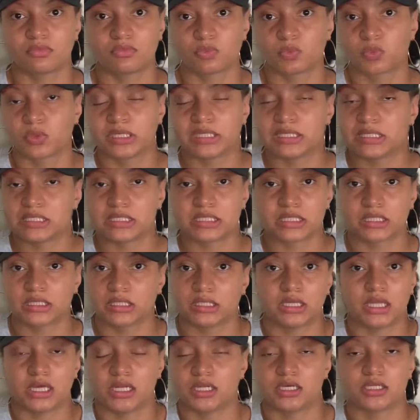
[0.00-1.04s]
realistically,
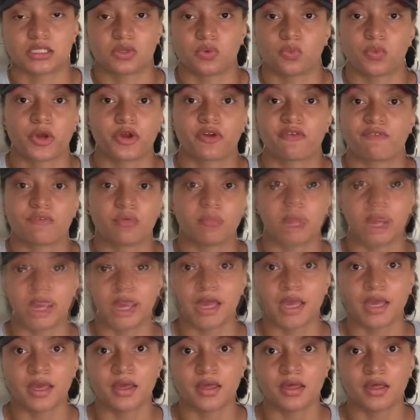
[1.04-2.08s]
that doesn't work for me.
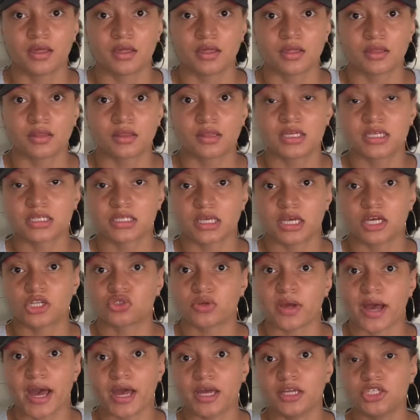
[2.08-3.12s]
The
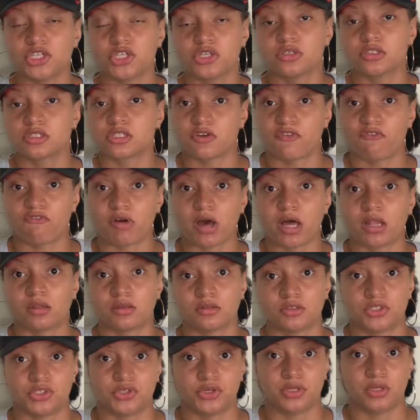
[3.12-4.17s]
schedule I choose to
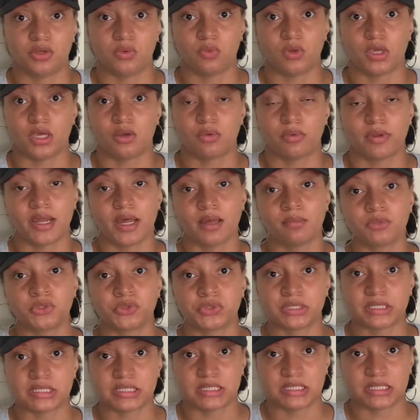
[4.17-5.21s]
follow during the week when I'm
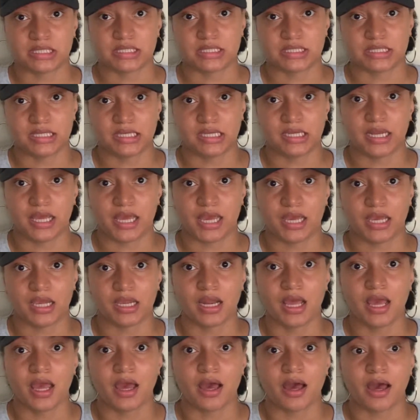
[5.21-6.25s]
doing the 16-8,
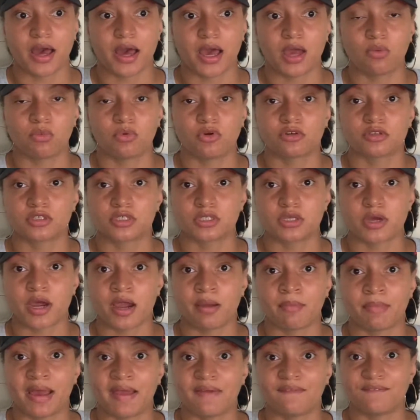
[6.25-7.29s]
I will
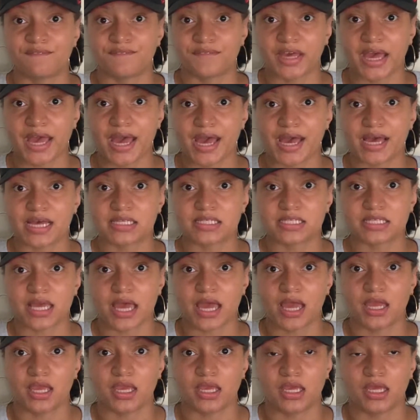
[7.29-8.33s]
start my fast
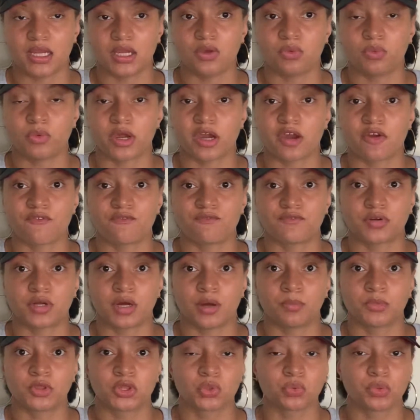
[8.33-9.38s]
anywhere
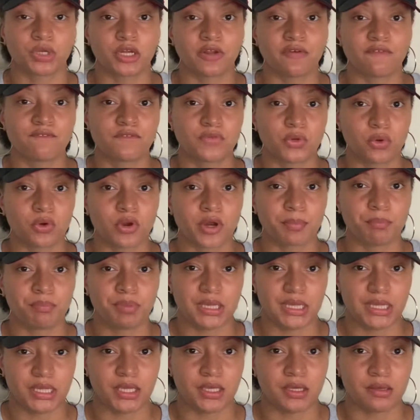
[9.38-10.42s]
from 3 to 4
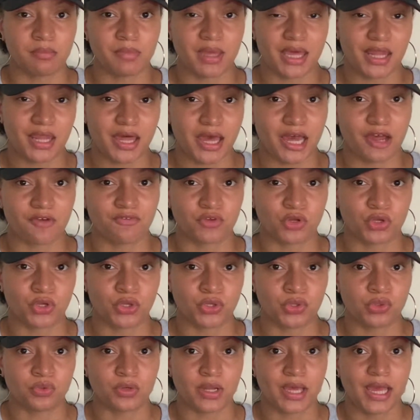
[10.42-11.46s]
p.m. in the
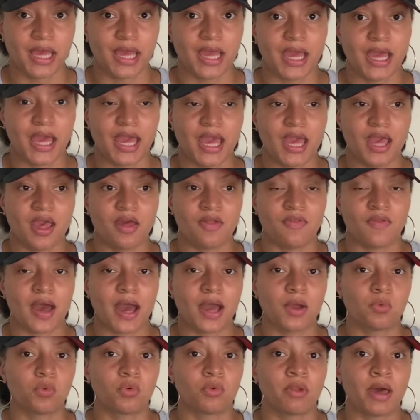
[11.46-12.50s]
afternoon, and
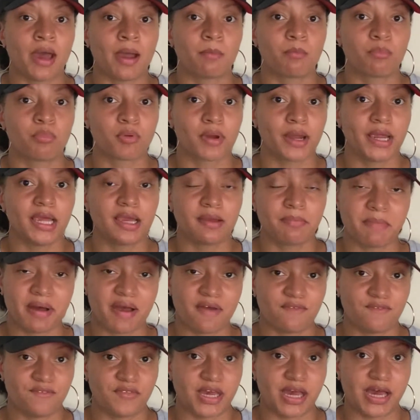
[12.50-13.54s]
I will not break
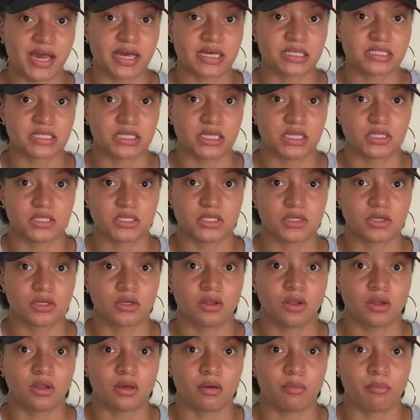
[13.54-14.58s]
my fast
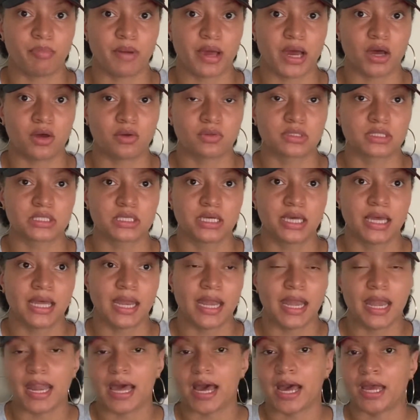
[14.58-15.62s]
until about
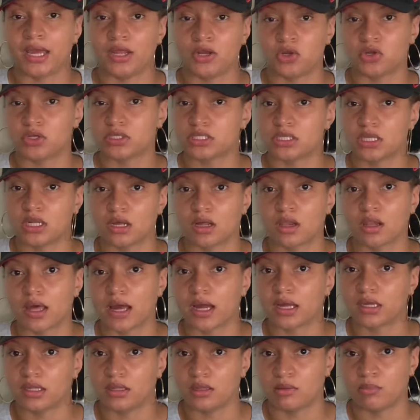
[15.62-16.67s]
9 or 10
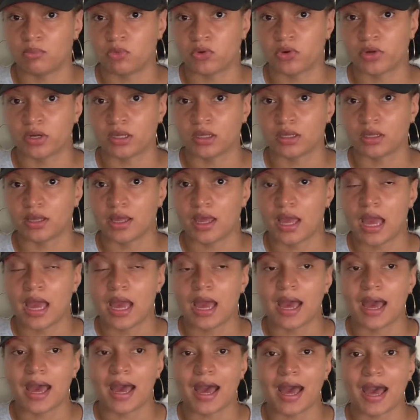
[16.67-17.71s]
o'clock in the morning.
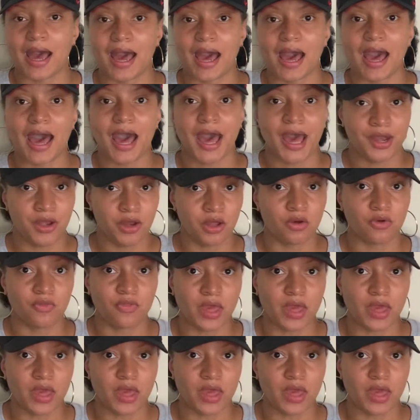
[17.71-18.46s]
I know